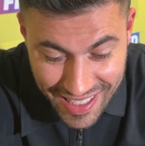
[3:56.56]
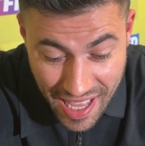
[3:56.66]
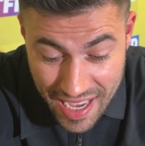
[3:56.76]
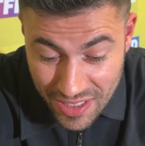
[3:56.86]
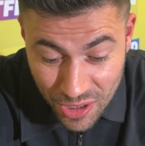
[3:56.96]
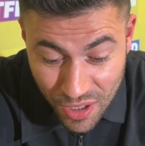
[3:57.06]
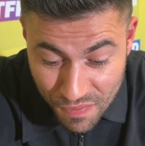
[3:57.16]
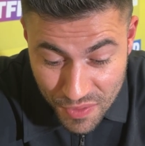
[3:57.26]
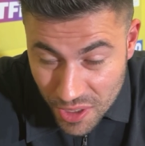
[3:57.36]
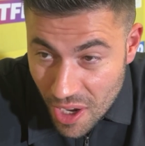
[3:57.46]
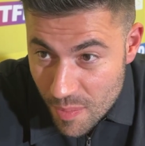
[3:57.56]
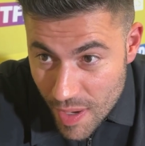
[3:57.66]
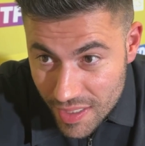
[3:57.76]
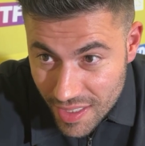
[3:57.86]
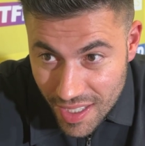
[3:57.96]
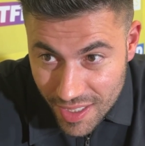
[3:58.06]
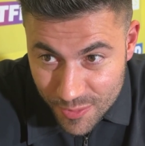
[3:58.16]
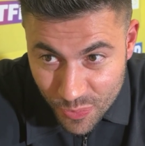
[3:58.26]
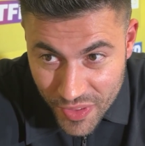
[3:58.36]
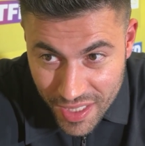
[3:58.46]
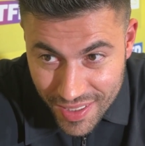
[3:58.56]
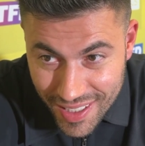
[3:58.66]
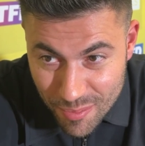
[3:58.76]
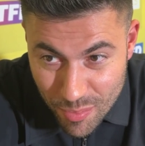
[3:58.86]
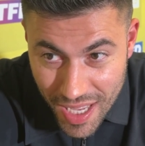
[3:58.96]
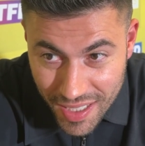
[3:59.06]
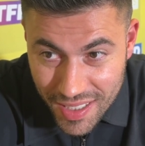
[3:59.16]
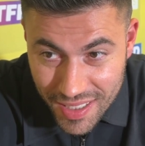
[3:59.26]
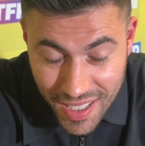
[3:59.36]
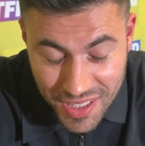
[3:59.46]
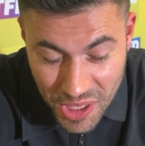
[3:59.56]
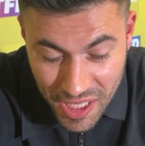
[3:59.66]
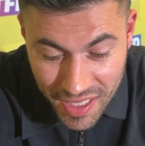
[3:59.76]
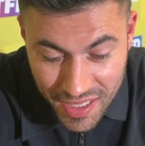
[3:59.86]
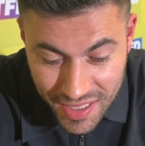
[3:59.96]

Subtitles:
I'd love to go back there in May next year.